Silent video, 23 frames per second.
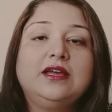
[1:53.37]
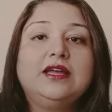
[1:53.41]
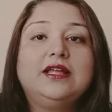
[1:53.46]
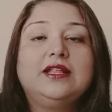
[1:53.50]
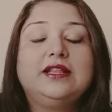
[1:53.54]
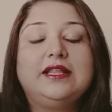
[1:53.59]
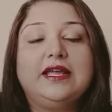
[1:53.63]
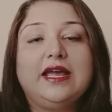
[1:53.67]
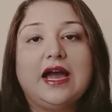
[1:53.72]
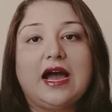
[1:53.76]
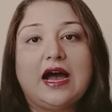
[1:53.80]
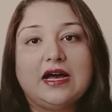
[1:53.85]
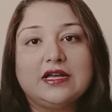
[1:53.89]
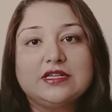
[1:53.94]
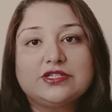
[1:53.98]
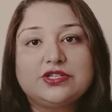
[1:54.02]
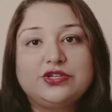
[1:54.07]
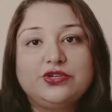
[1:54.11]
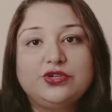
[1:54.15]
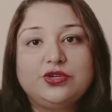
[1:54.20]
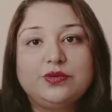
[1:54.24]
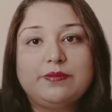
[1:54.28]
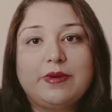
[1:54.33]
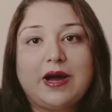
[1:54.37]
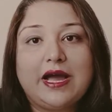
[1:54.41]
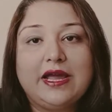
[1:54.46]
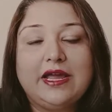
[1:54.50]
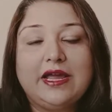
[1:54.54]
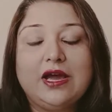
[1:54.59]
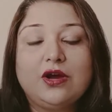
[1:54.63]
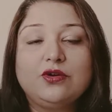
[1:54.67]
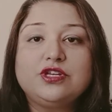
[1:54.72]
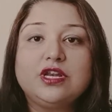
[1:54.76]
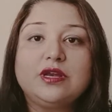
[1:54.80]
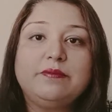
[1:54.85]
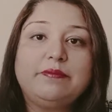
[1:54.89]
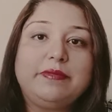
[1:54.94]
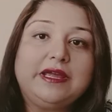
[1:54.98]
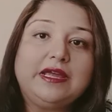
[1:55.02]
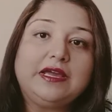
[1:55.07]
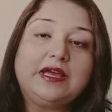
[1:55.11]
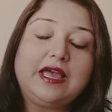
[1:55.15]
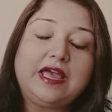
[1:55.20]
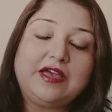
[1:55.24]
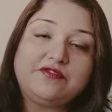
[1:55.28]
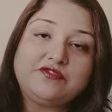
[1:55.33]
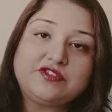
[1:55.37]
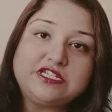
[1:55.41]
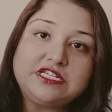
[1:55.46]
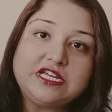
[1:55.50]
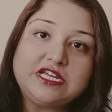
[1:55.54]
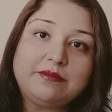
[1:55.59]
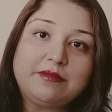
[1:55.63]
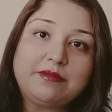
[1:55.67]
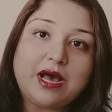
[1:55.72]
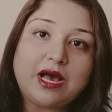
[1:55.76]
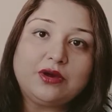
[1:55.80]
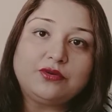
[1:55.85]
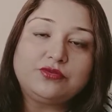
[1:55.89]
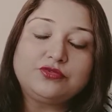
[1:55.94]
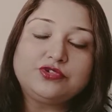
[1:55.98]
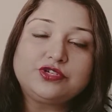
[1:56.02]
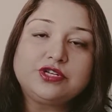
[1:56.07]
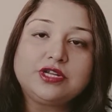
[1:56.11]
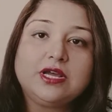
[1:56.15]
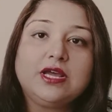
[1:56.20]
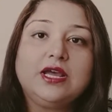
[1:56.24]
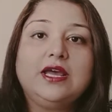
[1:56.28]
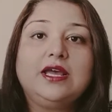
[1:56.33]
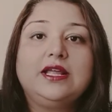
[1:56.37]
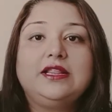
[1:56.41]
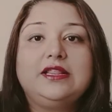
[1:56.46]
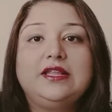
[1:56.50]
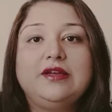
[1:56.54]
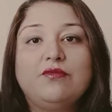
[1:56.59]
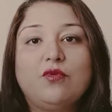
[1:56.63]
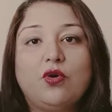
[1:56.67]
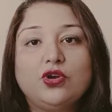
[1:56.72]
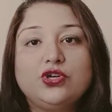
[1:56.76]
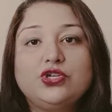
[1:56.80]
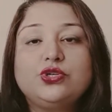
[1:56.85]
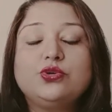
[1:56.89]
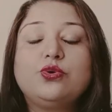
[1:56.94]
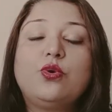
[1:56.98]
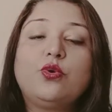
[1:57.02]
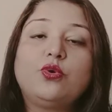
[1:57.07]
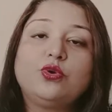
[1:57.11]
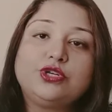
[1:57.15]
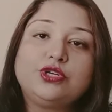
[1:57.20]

they ask you to buy out and pay a hefty amount, they want to hold